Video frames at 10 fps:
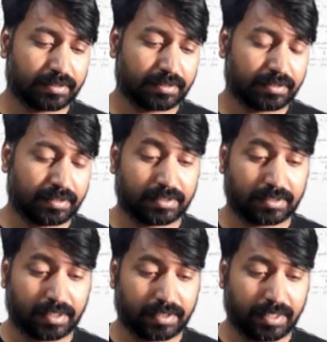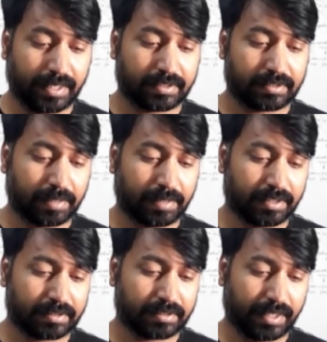that is 10x
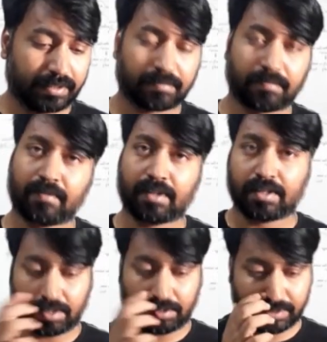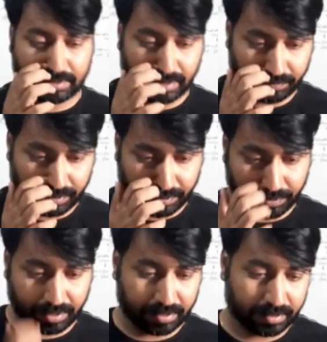minus x. Obviously it will give
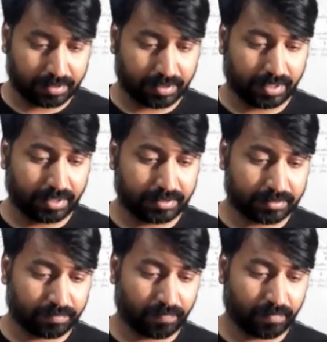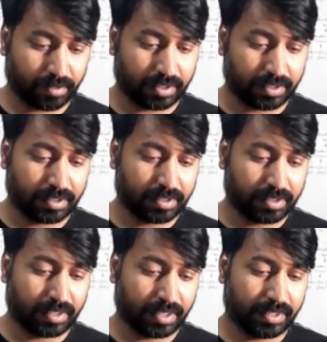here 9x. Okay,
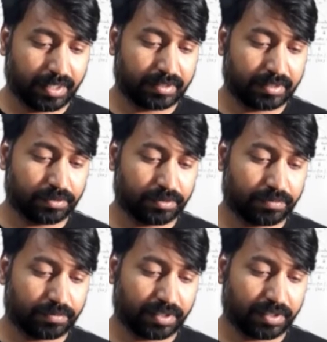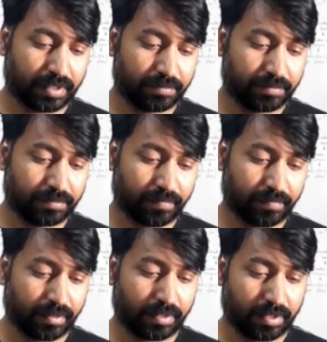9x equal to 45,
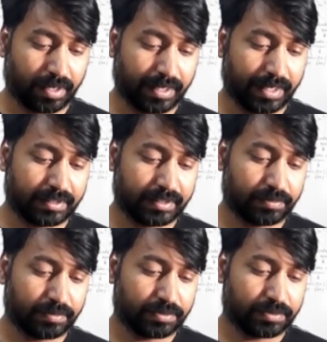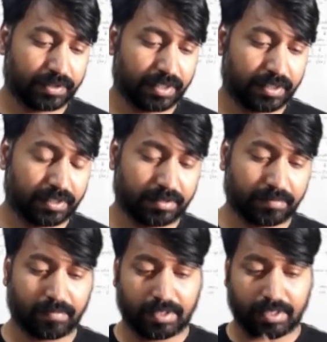and x equals to, we get here,
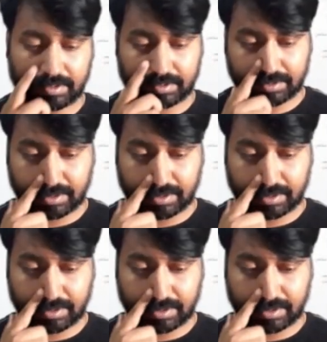yes,